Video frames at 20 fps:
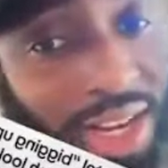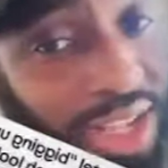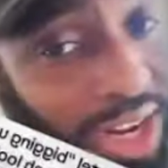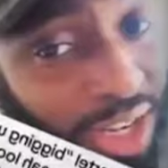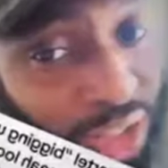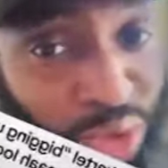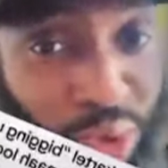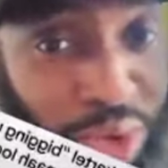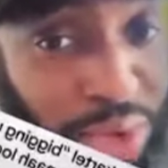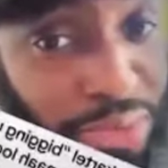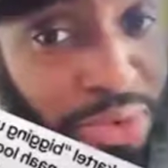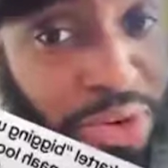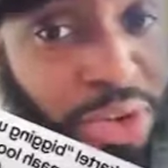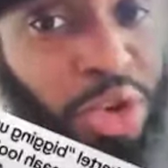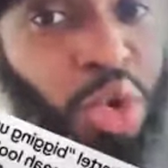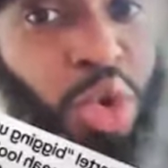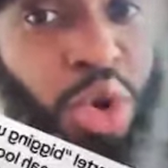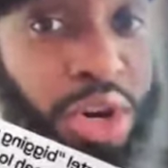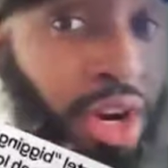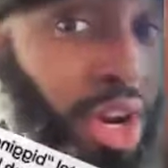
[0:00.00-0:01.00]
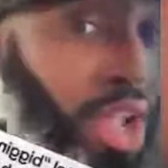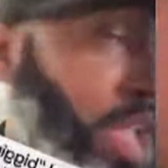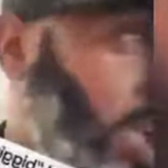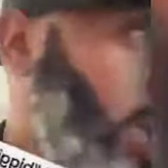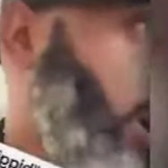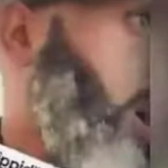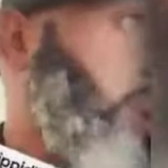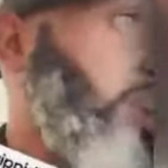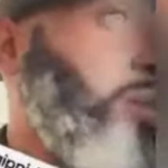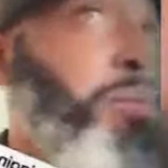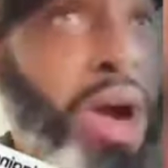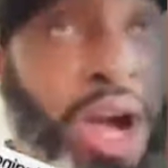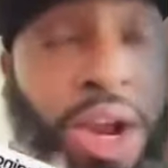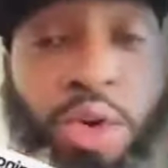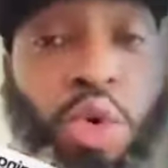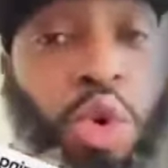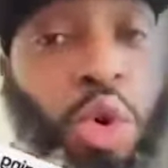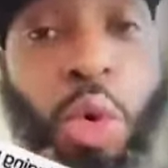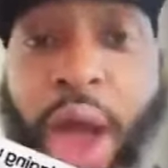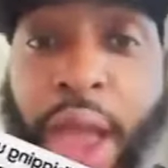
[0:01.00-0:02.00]
control the front door and the
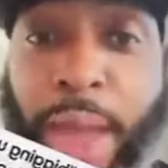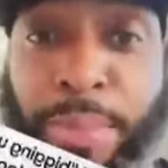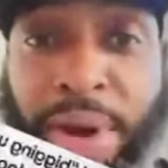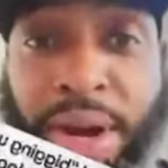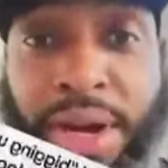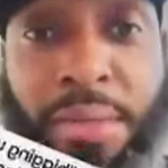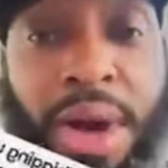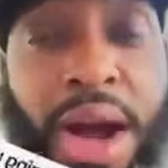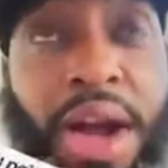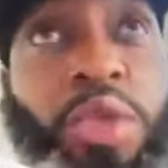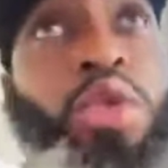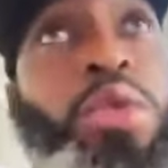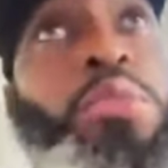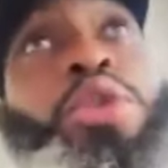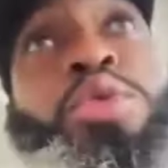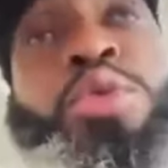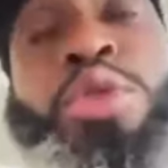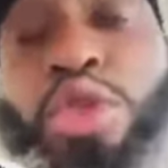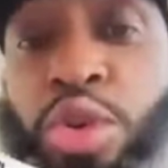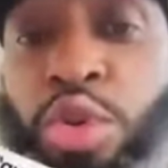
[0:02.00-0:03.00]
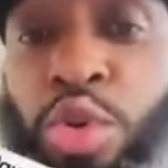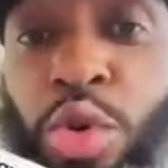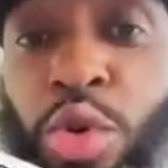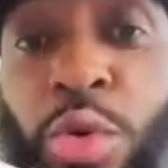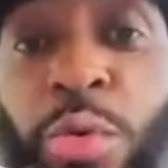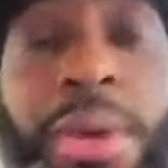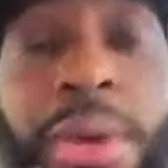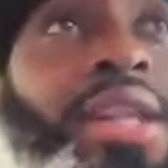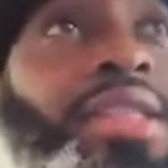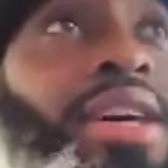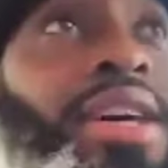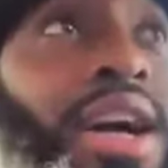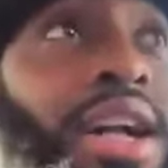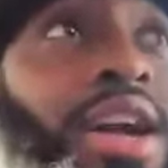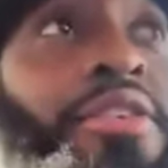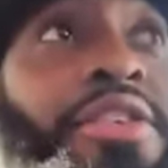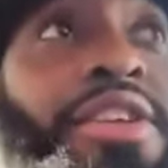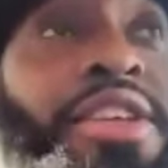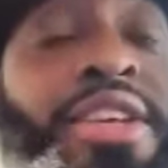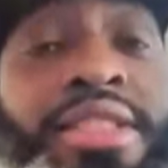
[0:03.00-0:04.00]
back door. Wipe on the back door, but you don't know who that
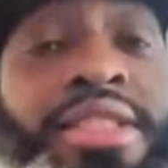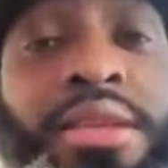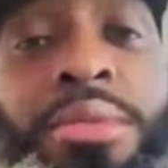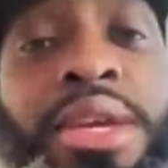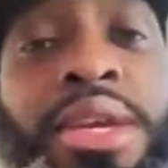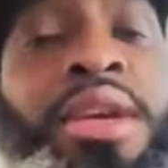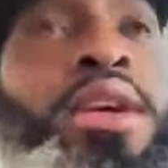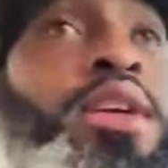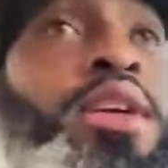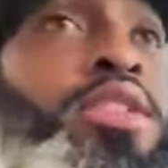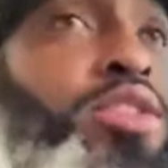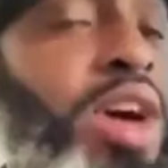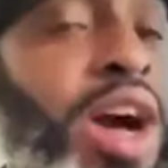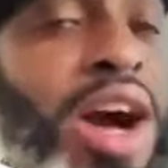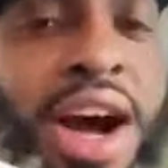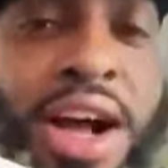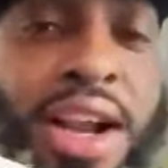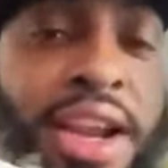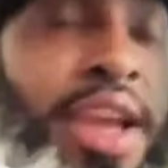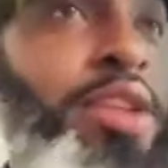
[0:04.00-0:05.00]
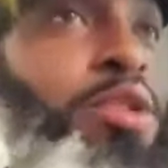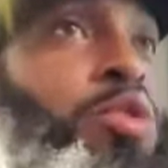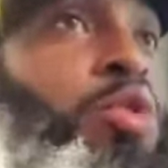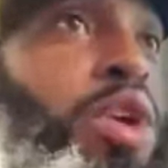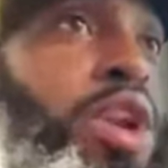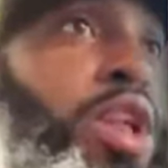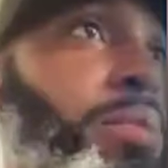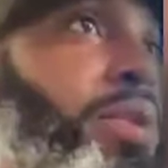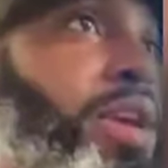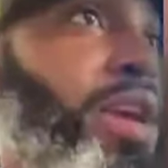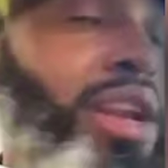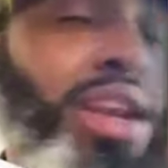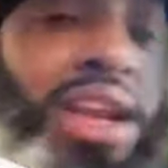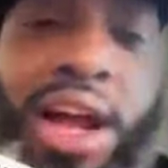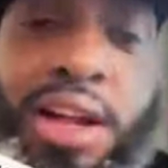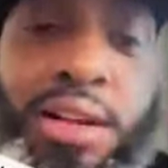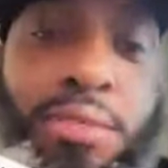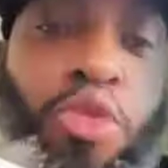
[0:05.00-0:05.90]
talk around. You see me? So all I do is get locked,